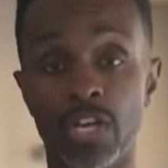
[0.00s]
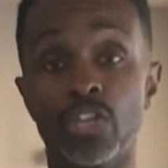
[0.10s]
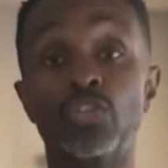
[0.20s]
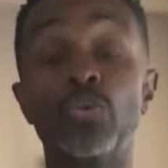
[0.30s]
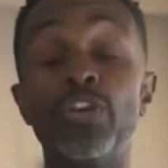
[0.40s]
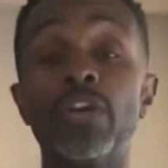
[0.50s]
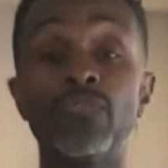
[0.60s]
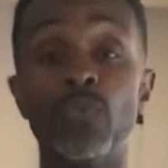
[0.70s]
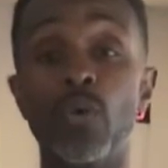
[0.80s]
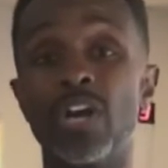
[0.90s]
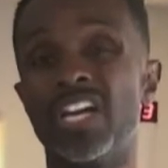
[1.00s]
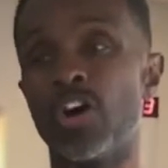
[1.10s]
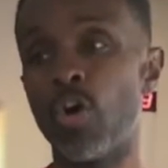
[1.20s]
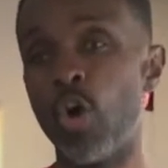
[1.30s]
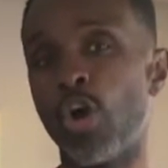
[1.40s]
So therefore,
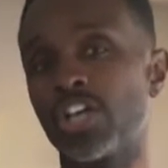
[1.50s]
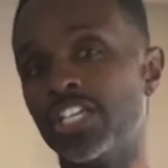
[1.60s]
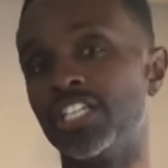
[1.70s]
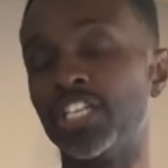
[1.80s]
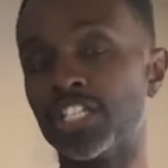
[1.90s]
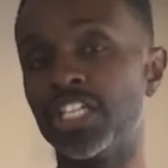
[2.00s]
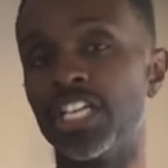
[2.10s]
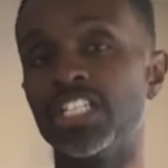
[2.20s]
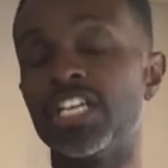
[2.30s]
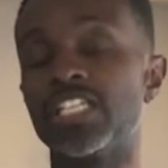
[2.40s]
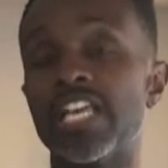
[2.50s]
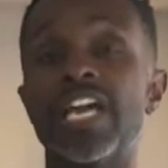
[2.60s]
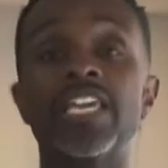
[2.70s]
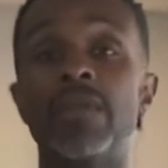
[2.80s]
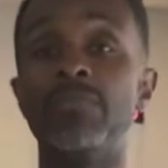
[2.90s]
all conditioning does
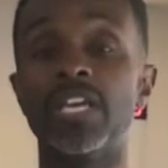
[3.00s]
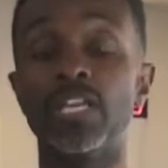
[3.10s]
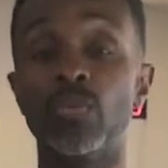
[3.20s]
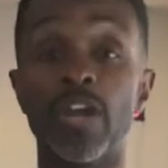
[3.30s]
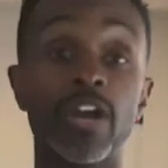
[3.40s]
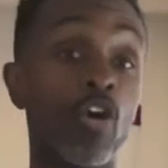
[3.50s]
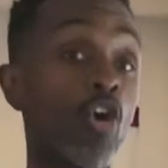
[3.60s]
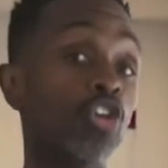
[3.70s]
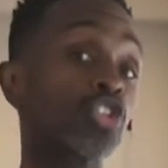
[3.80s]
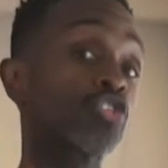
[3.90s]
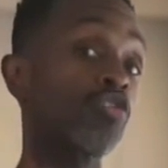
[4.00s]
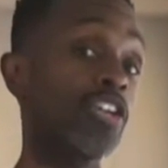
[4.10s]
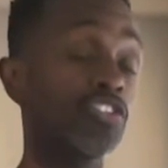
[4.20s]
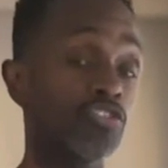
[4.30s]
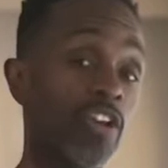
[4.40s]
not get me anywhere. All
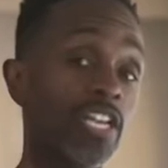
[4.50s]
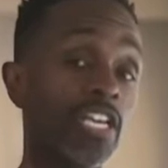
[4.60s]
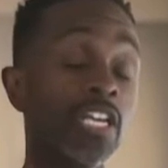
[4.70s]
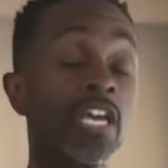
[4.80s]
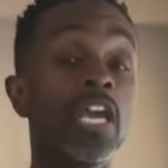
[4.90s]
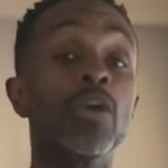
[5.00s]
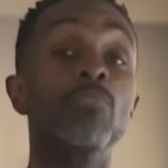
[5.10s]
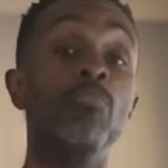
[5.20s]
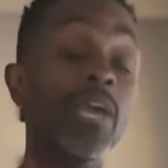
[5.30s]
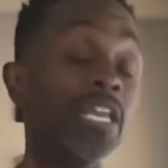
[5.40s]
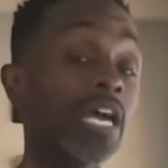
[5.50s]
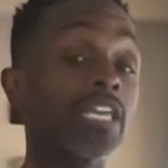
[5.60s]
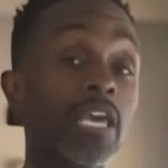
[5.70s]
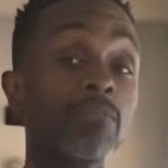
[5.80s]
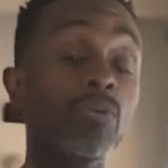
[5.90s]
strength training may
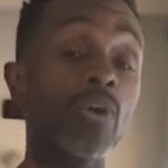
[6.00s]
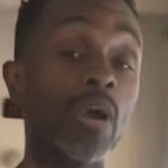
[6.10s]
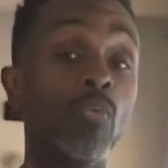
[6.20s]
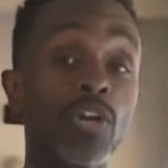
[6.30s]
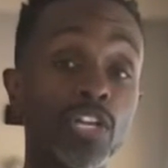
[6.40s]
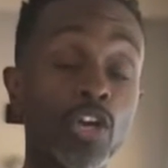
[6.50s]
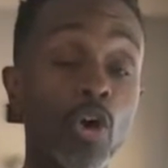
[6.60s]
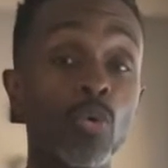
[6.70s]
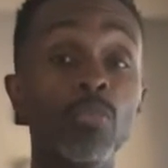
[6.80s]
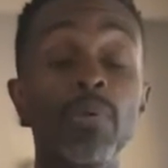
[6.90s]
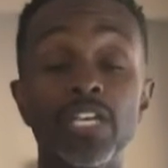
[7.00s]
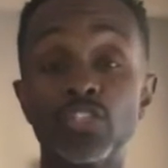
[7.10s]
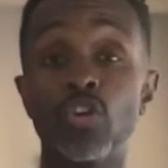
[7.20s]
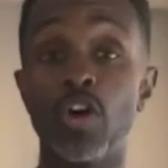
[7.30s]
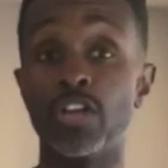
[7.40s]
not get me where I want to go
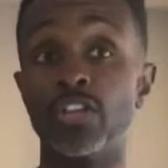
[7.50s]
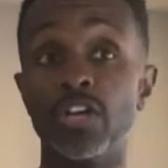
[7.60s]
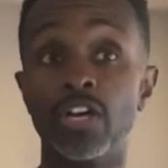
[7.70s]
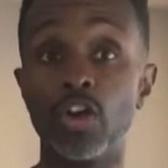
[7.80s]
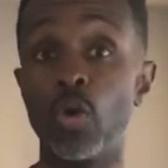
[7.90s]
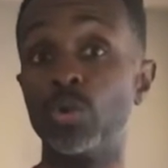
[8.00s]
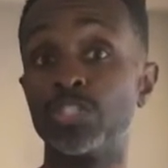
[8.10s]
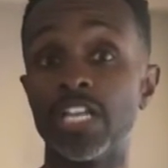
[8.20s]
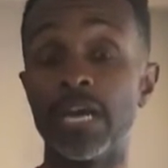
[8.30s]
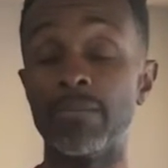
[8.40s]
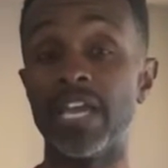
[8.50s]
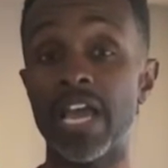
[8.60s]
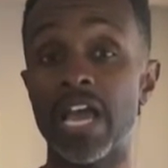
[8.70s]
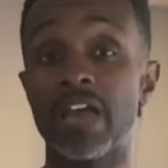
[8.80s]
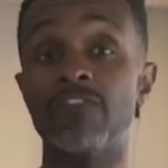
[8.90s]
based on the goals that I may
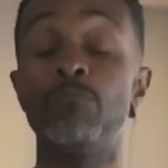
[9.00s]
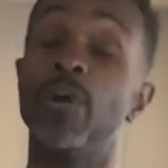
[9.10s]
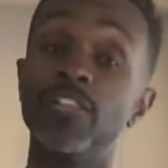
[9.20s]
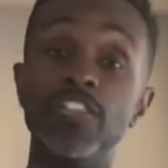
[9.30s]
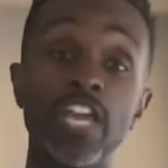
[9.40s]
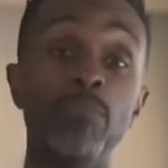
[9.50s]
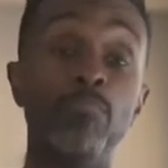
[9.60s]
have, but they